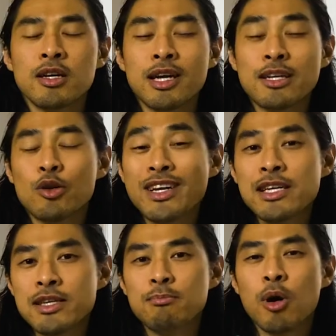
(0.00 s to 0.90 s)

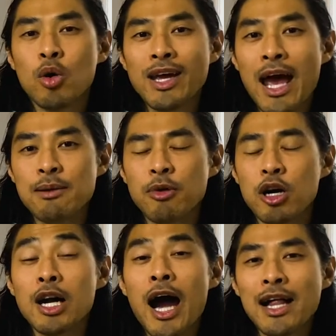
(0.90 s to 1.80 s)
Ingredients in bold cap are
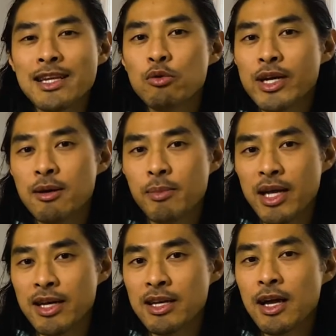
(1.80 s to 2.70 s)
highly
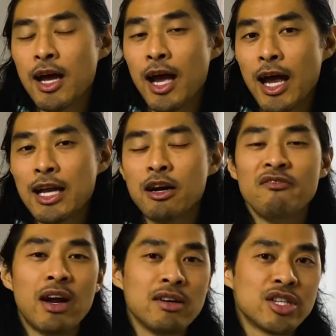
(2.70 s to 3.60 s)
recommended and are
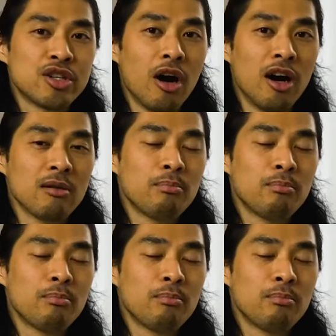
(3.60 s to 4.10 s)
very strong